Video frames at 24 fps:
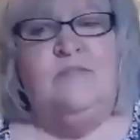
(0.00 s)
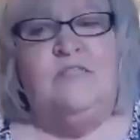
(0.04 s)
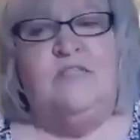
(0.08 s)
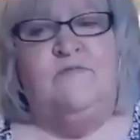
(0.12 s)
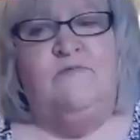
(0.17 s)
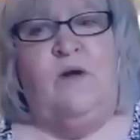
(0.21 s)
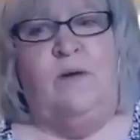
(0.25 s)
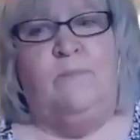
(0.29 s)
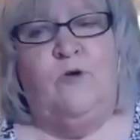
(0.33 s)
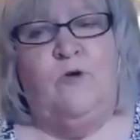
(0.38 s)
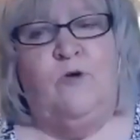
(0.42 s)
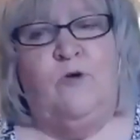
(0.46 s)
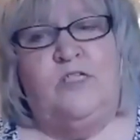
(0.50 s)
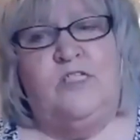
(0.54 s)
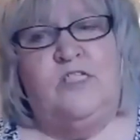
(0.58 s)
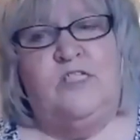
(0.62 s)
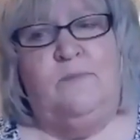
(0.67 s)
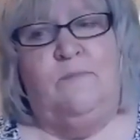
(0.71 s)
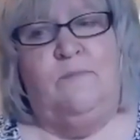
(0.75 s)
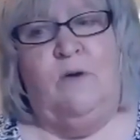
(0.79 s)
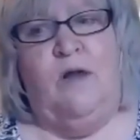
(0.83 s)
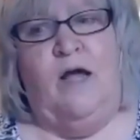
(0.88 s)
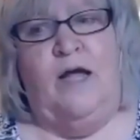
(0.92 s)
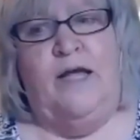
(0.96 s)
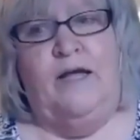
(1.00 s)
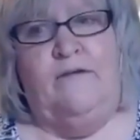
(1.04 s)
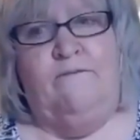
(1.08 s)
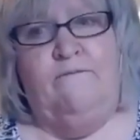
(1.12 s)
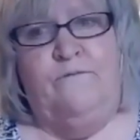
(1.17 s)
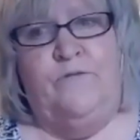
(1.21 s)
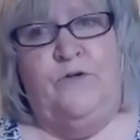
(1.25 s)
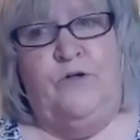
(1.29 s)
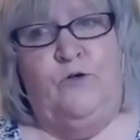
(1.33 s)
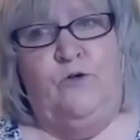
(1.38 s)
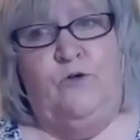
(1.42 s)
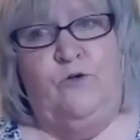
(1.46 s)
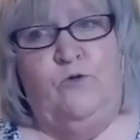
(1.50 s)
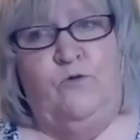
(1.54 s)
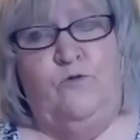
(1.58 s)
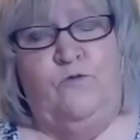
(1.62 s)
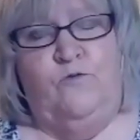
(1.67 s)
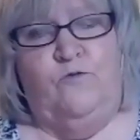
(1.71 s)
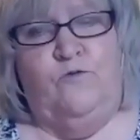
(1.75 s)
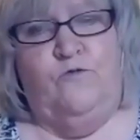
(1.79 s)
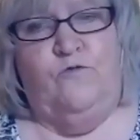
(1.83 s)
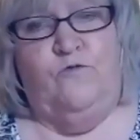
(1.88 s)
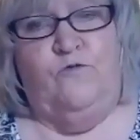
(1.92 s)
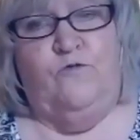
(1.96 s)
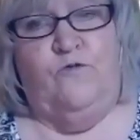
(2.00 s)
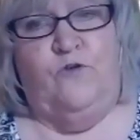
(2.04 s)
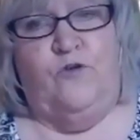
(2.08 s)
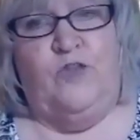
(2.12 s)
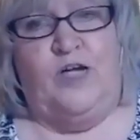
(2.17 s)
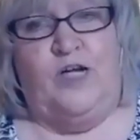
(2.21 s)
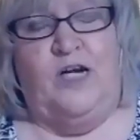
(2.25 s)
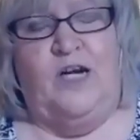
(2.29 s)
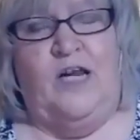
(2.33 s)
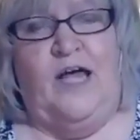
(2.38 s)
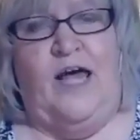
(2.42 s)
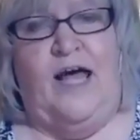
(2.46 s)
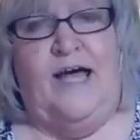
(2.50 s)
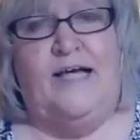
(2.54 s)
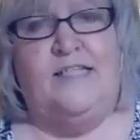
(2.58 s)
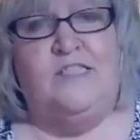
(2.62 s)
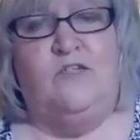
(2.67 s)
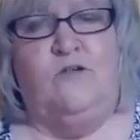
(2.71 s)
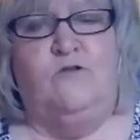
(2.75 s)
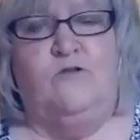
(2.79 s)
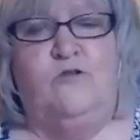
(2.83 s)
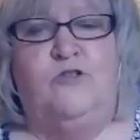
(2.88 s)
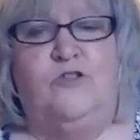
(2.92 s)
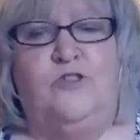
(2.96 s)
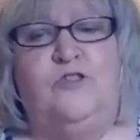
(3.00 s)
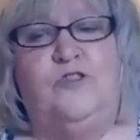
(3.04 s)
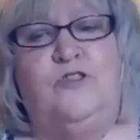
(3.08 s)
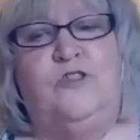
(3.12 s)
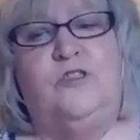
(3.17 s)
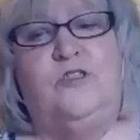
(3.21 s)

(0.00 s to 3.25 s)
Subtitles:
if I'm going to supply a few for the class, or